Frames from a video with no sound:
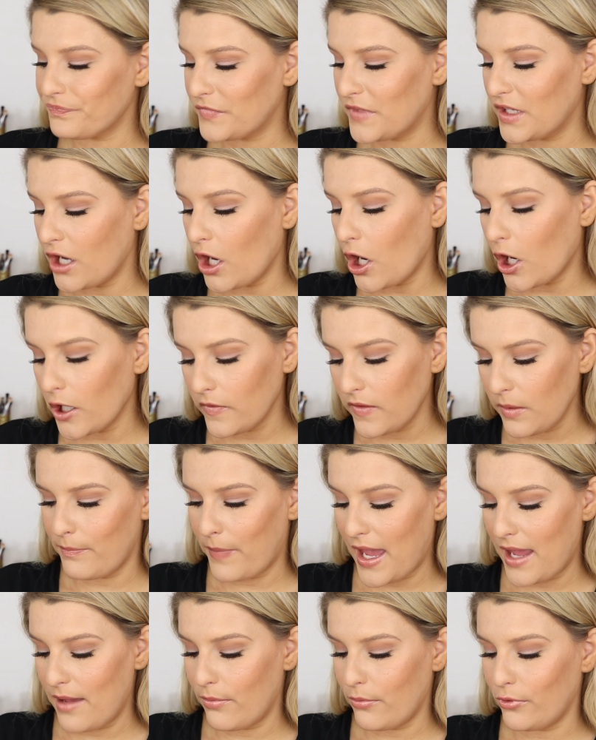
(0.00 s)
the Carli
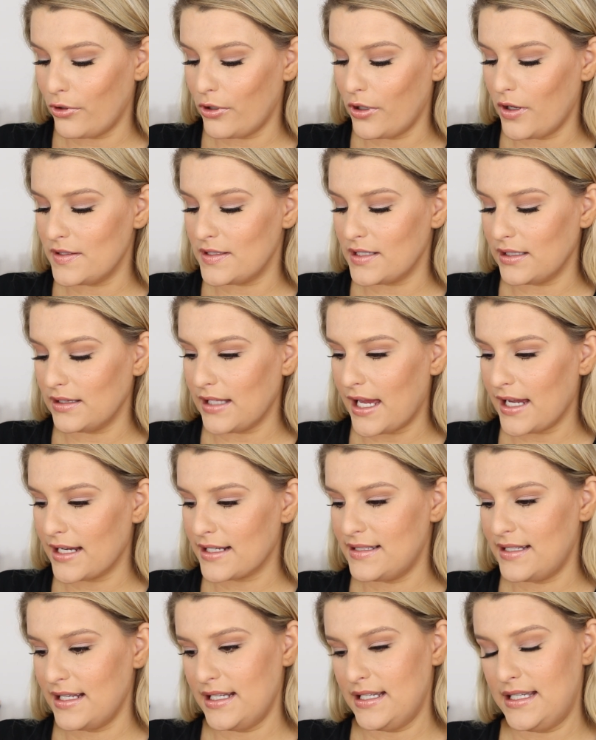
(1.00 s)
Bybel
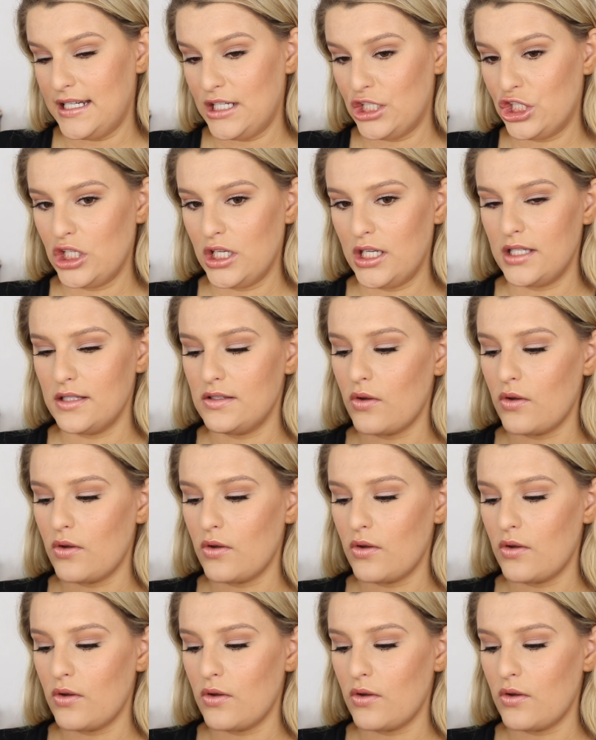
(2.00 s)
Deluxe Edition.